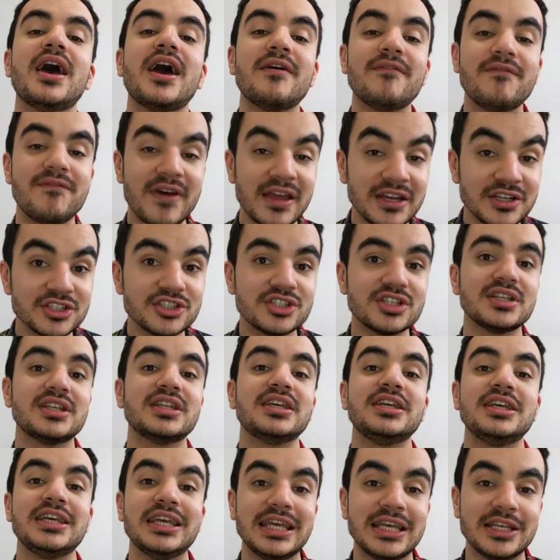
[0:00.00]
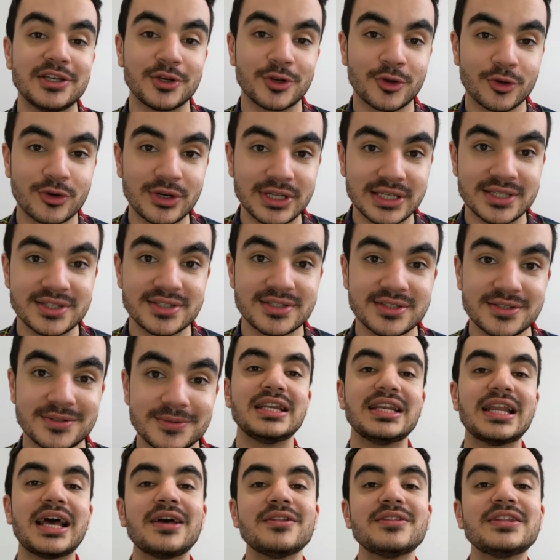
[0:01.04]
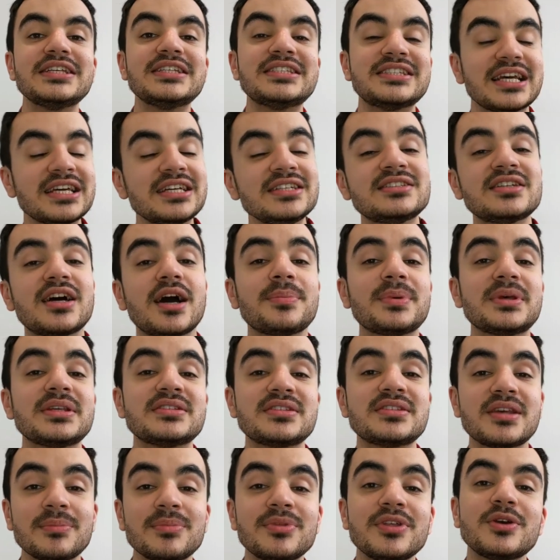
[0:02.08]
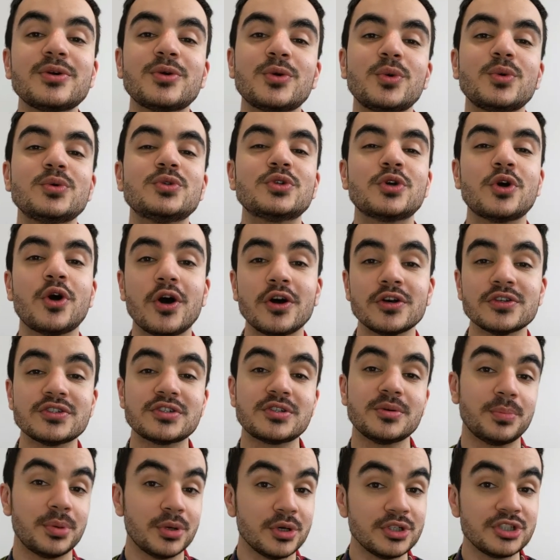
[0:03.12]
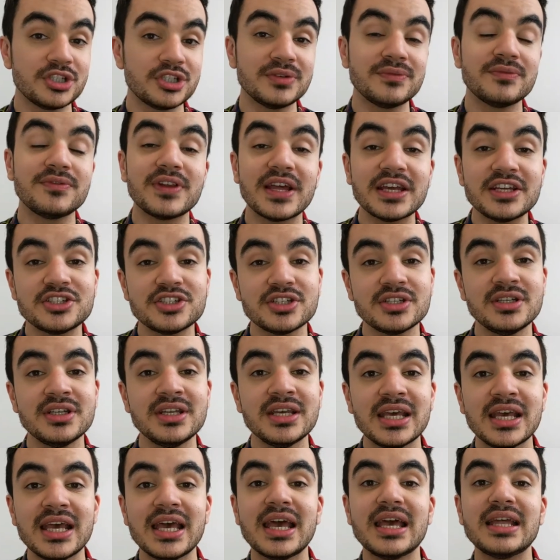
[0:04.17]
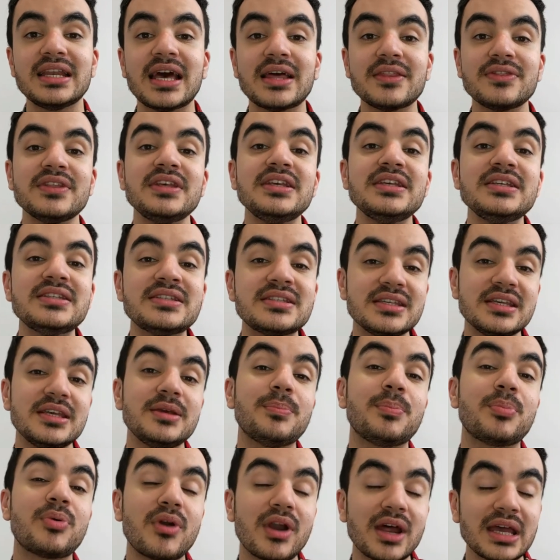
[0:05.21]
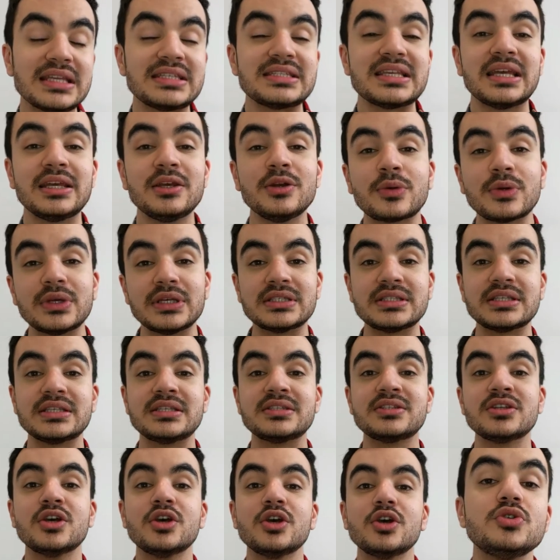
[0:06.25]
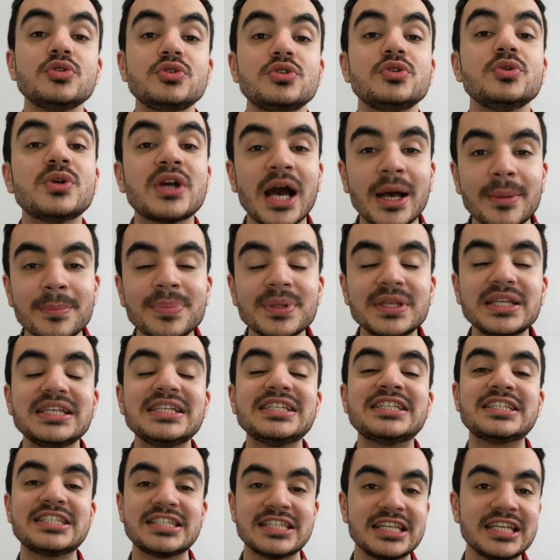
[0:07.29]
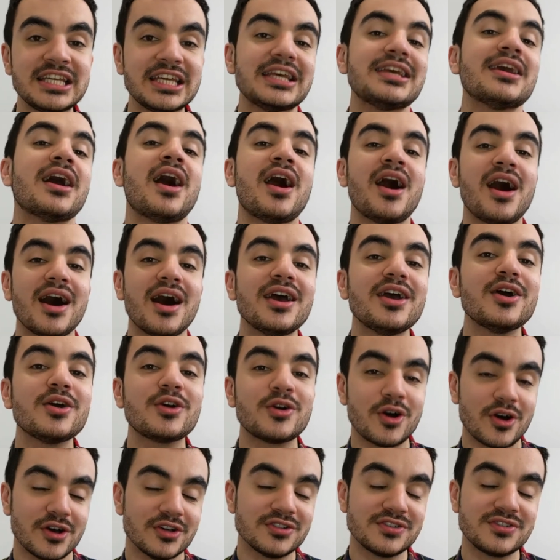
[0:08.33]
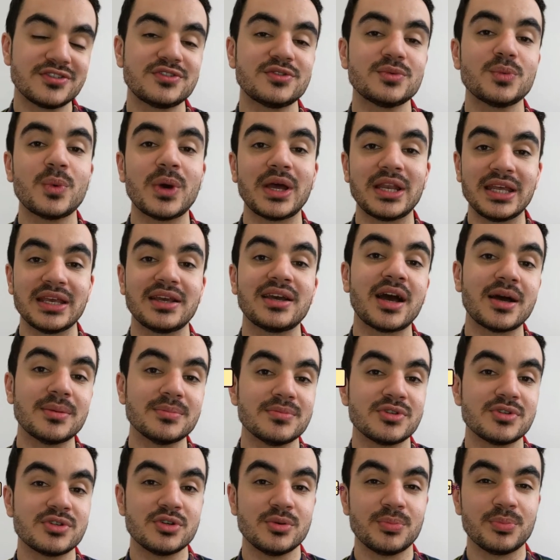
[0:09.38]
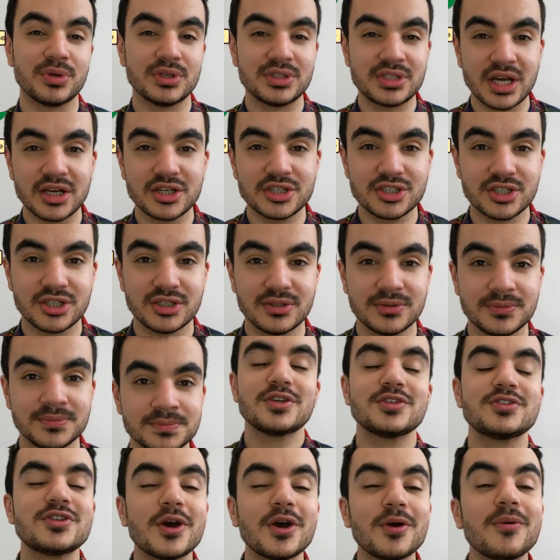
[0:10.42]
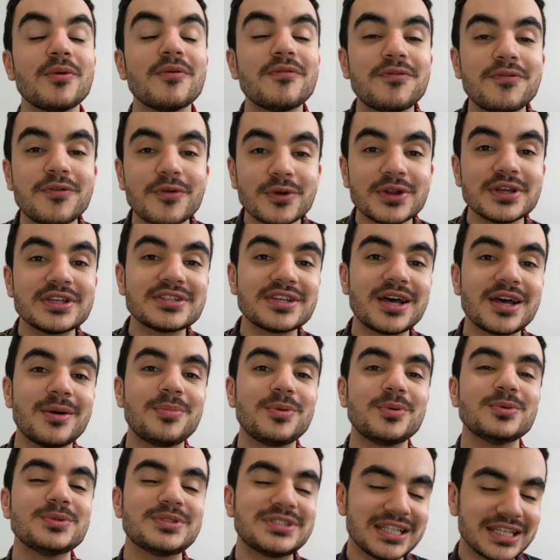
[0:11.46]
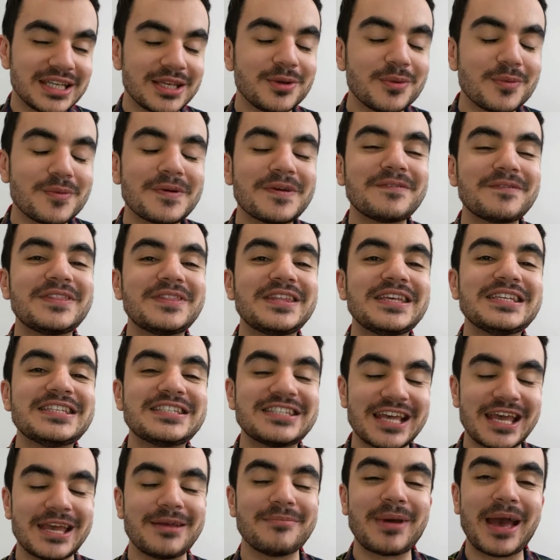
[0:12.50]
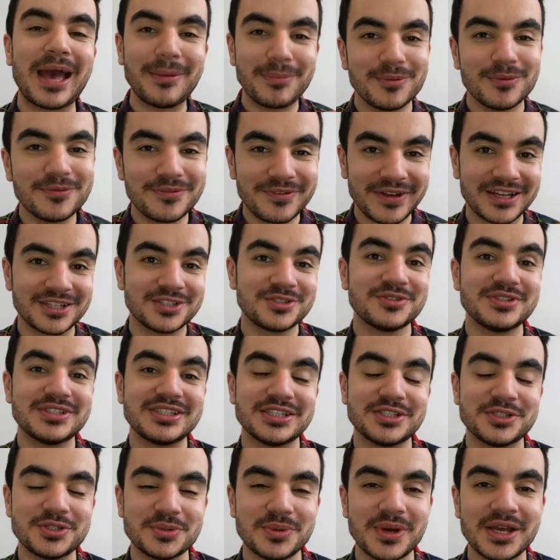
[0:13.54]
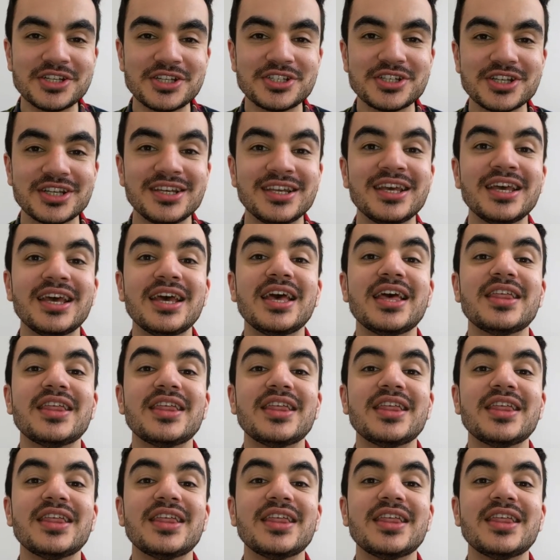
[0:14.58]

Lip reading: eventually increase. Now, the second type is something called cost push inflation. Now, these see price increases due to companies seeing higher costs when it comes to production. So for example, sticking with the same Apple factory situation,